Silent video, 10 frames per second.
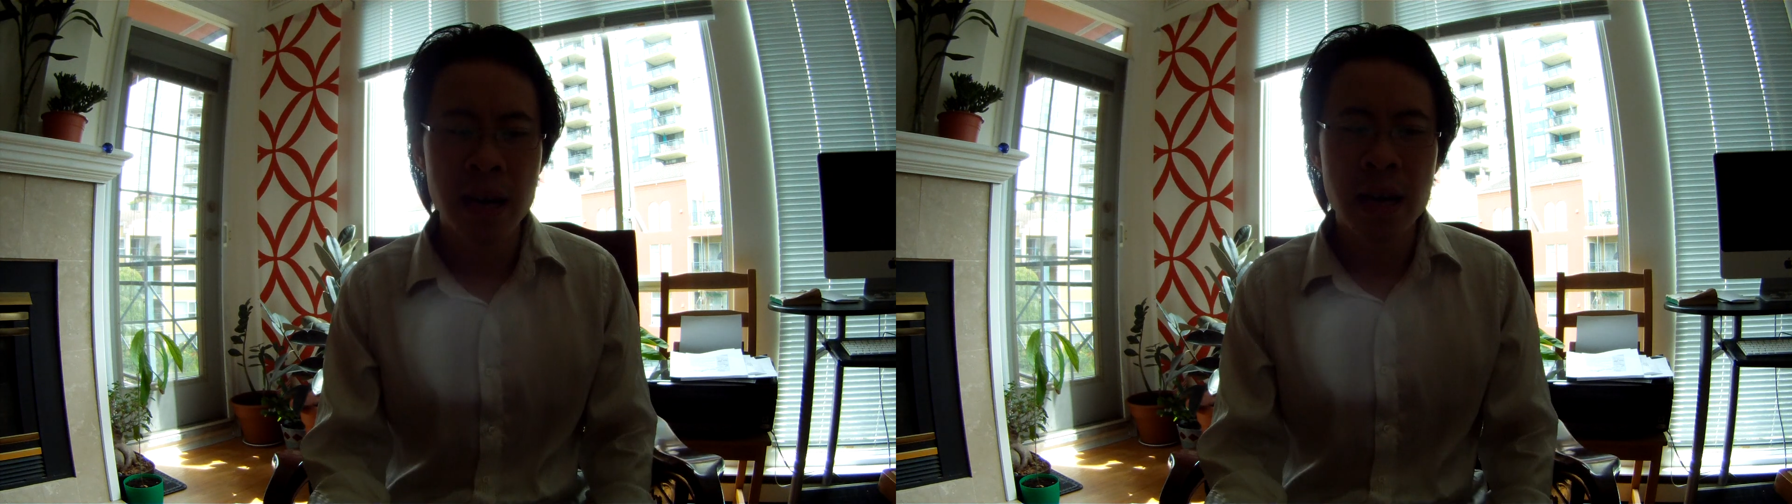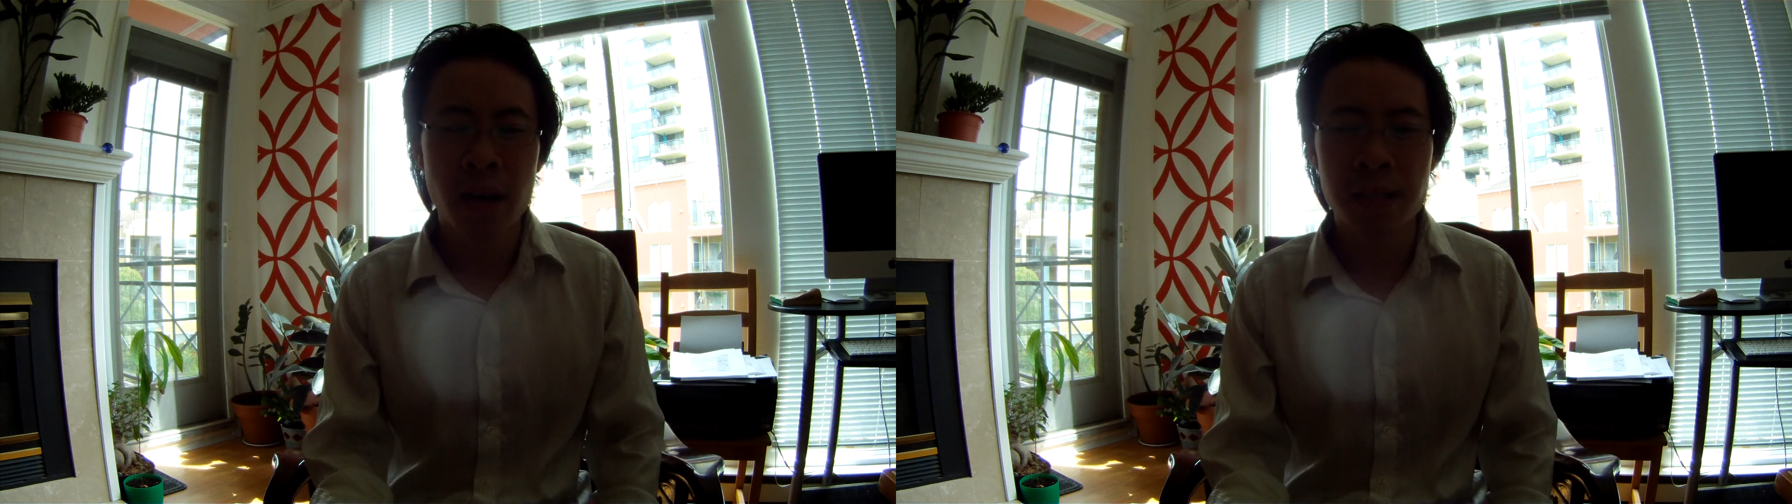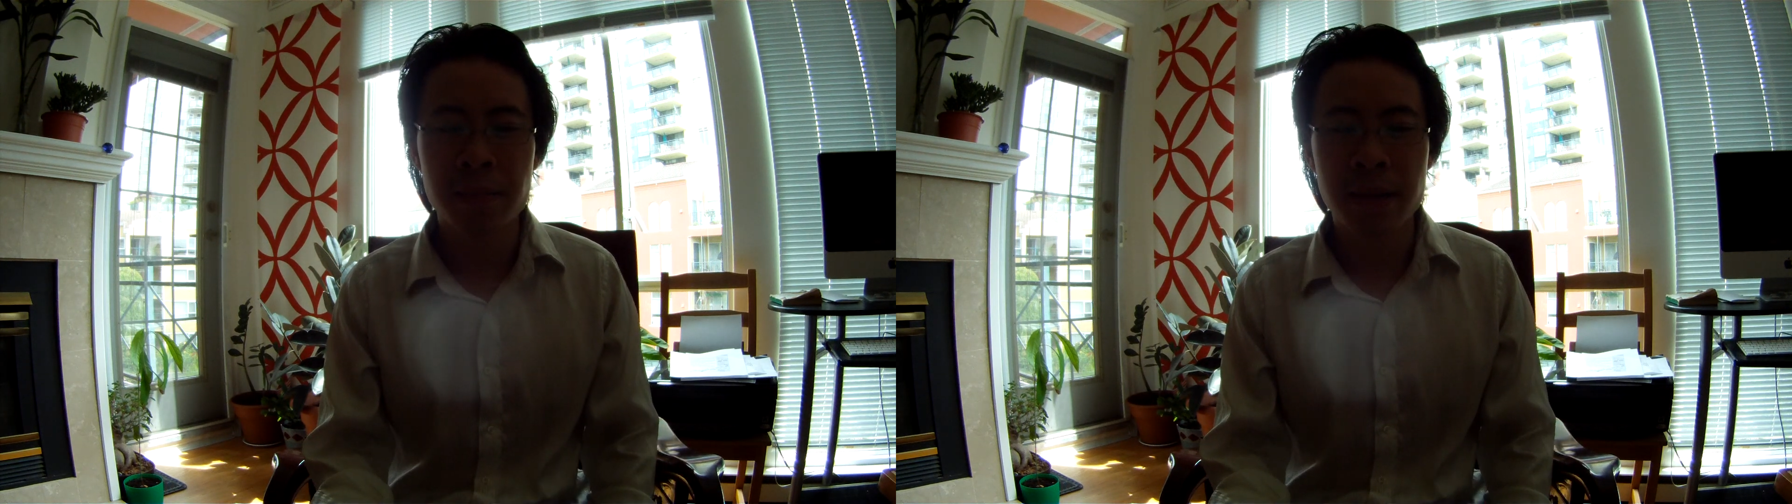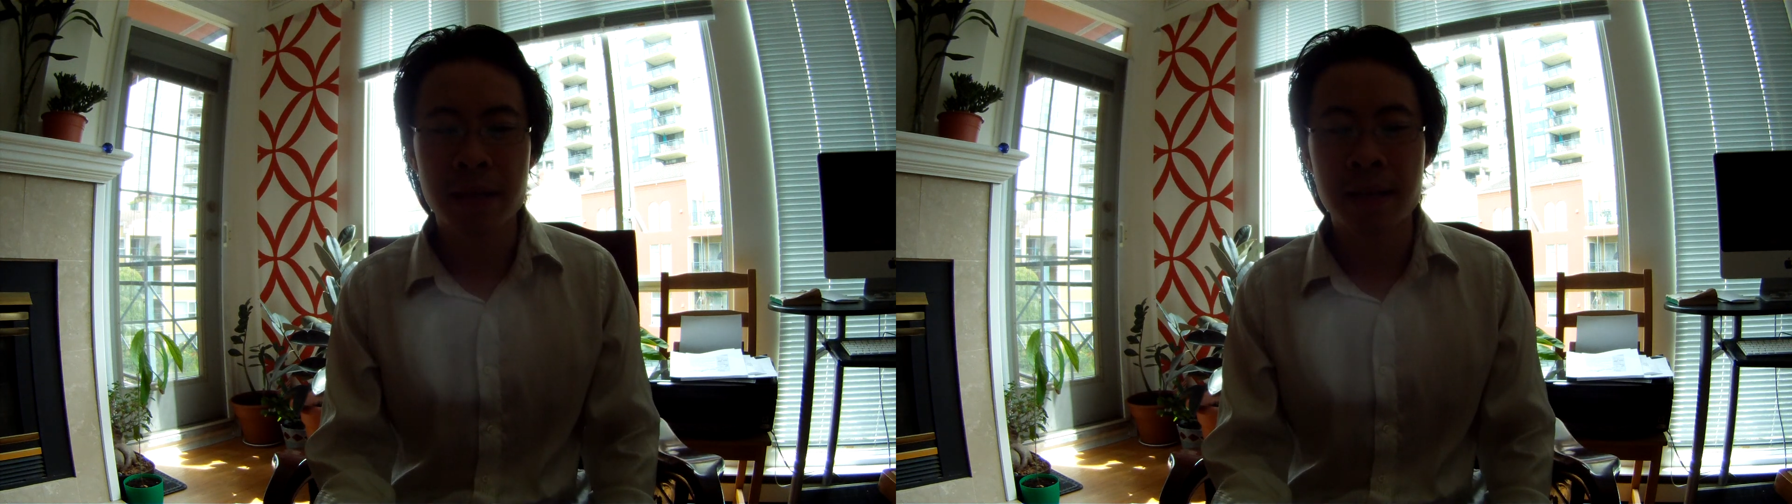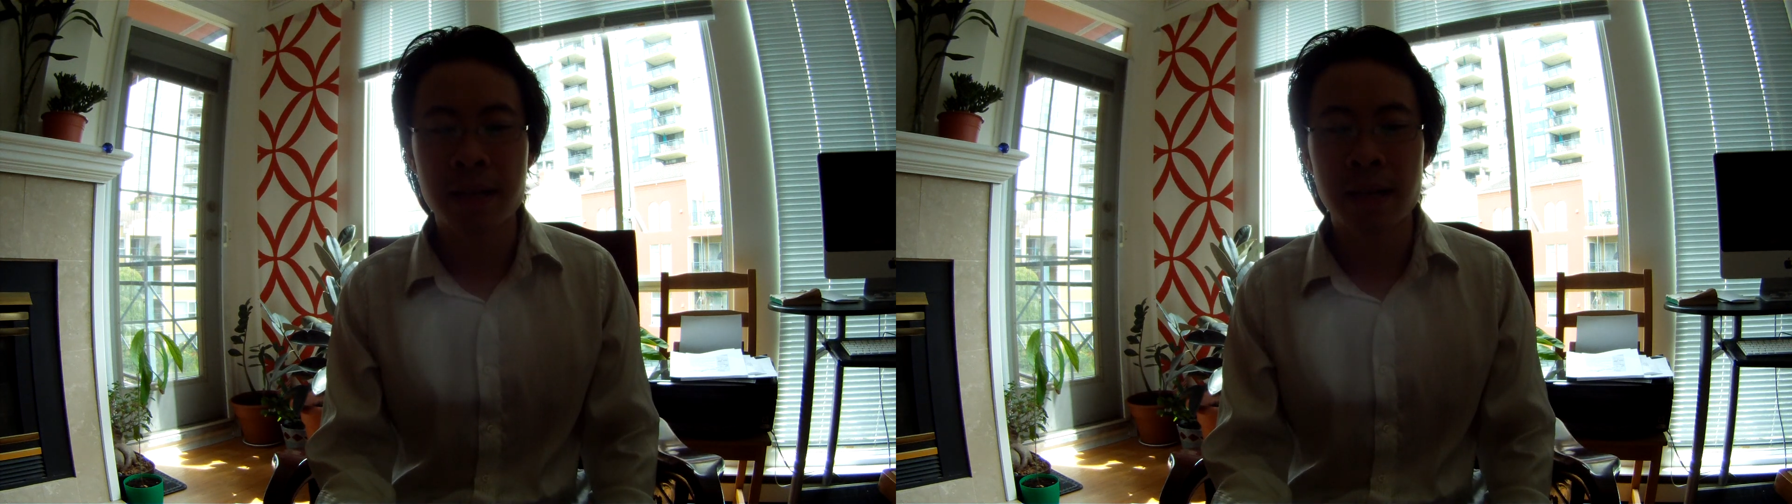Also
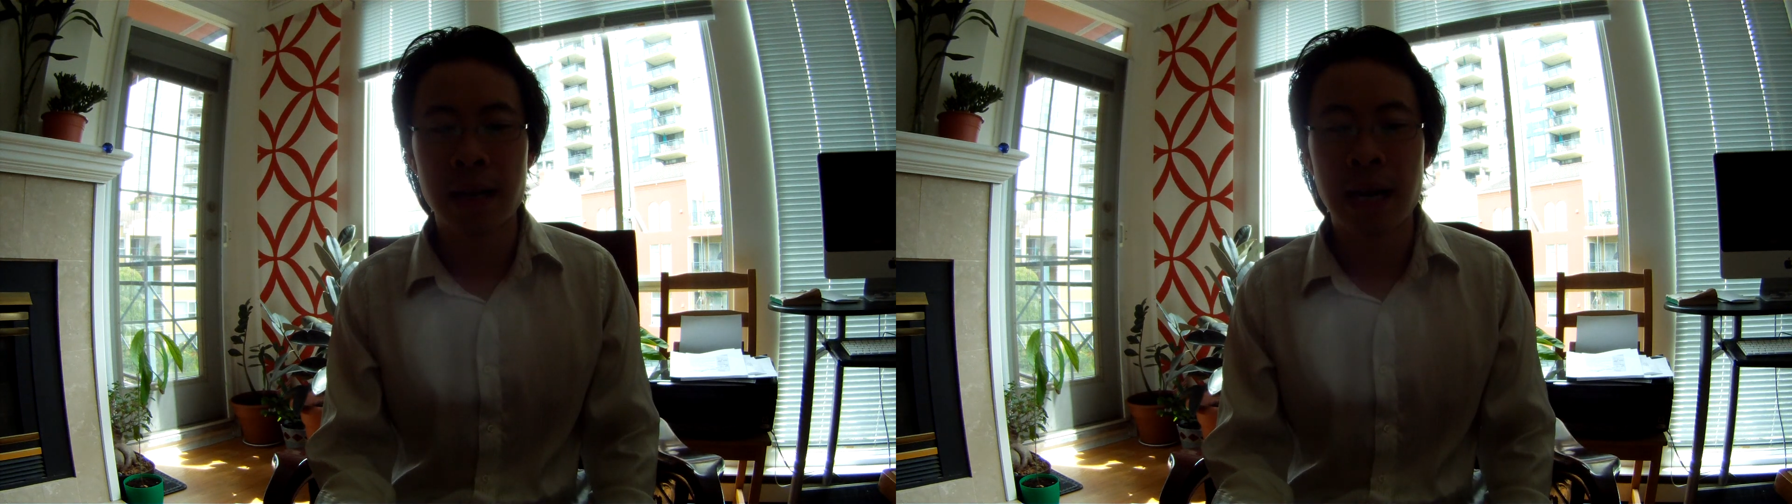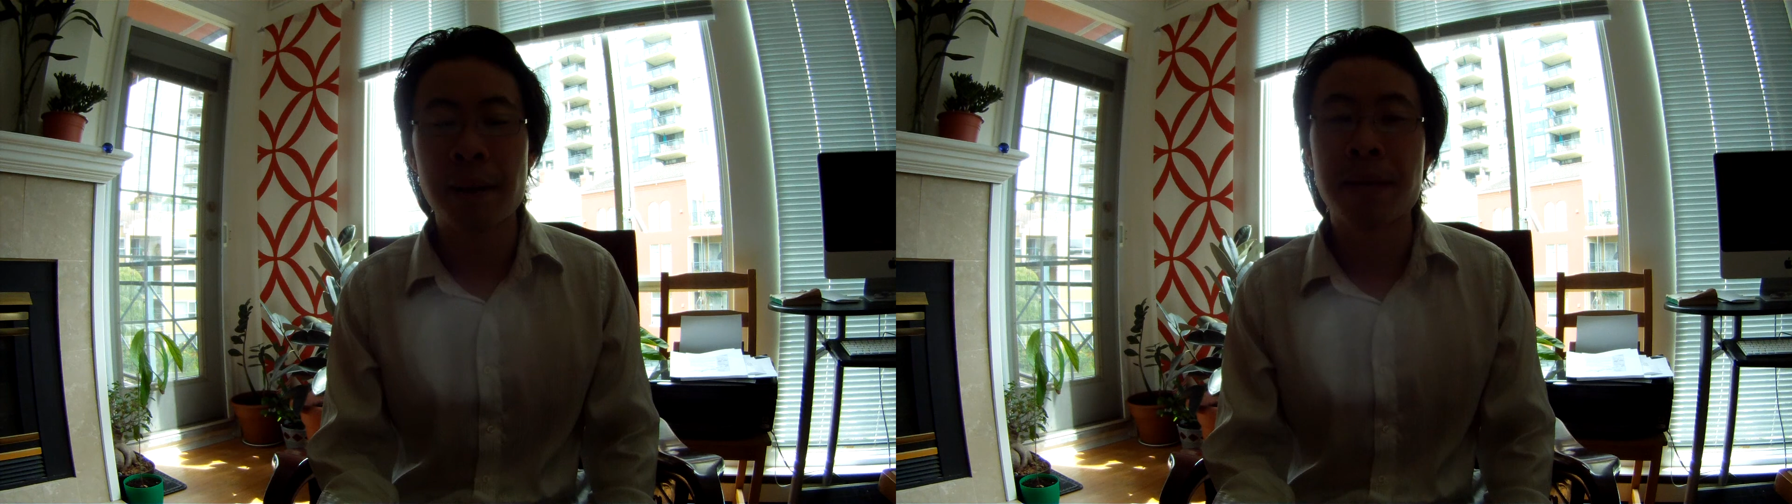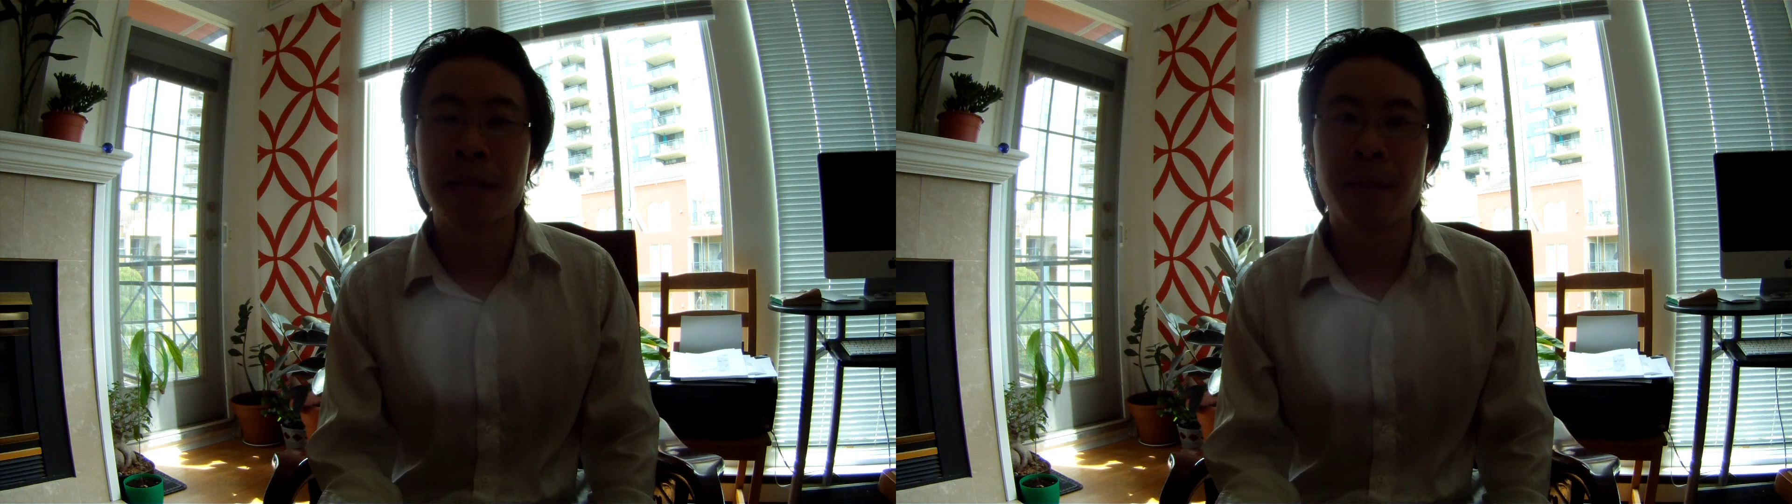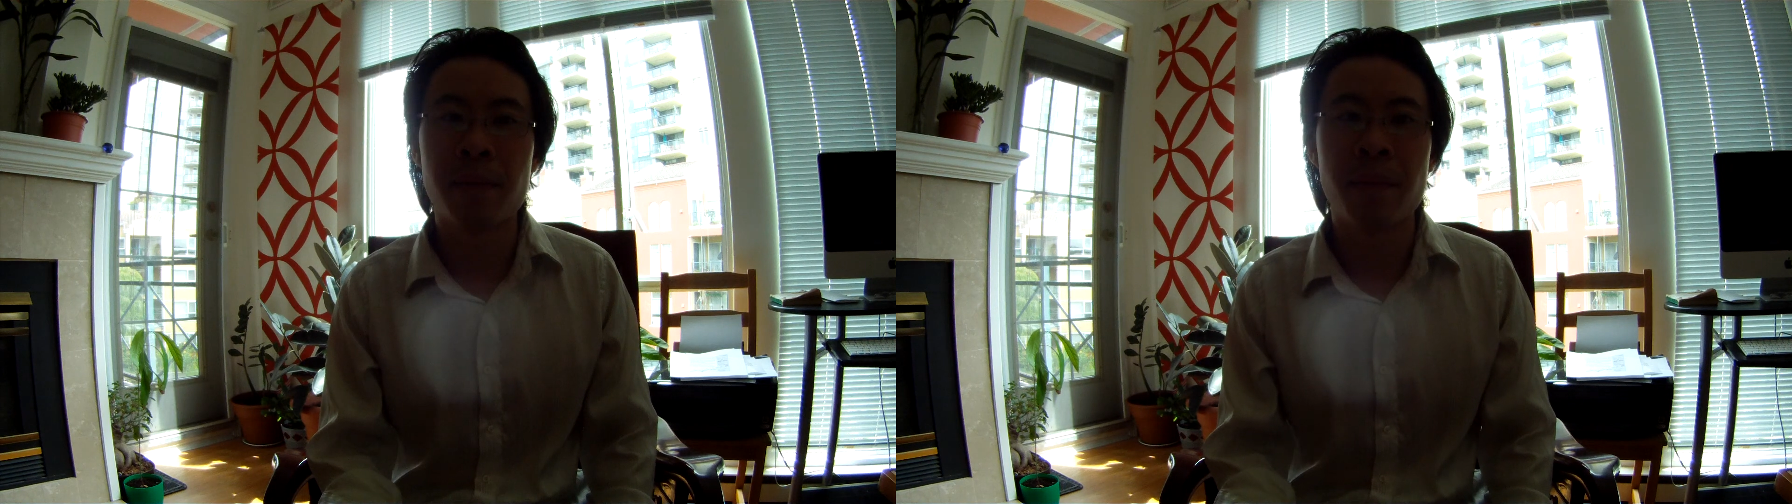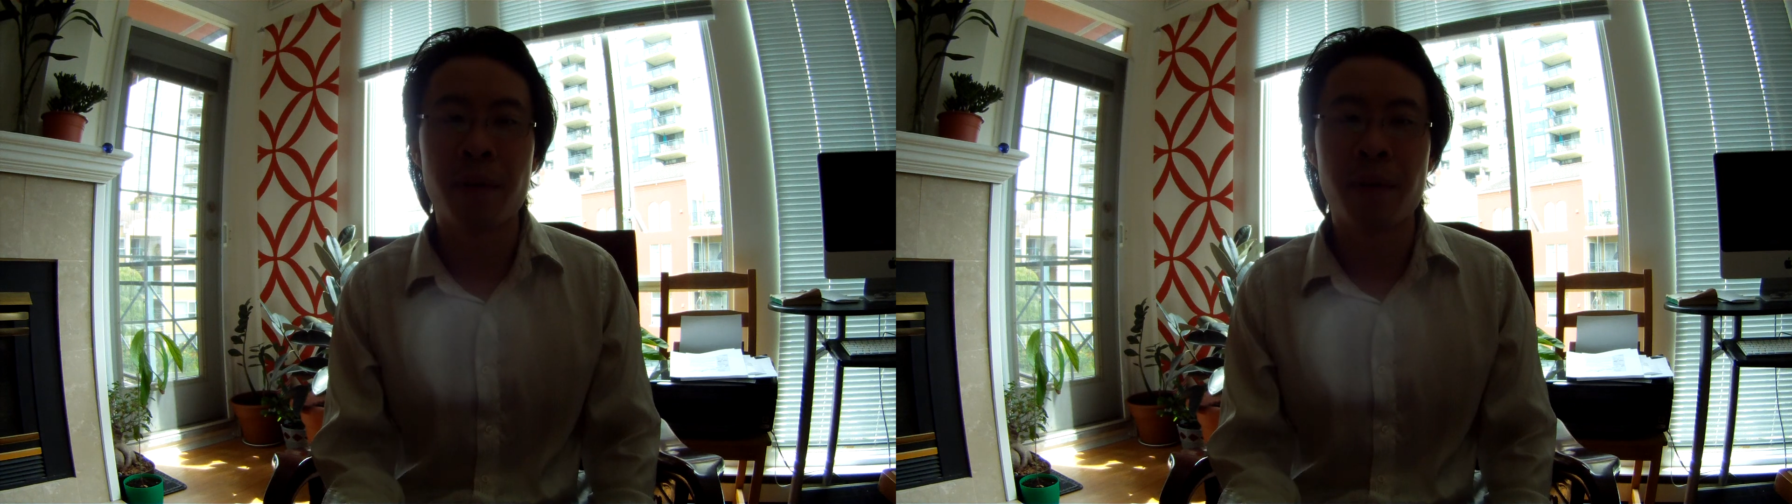because I myself am a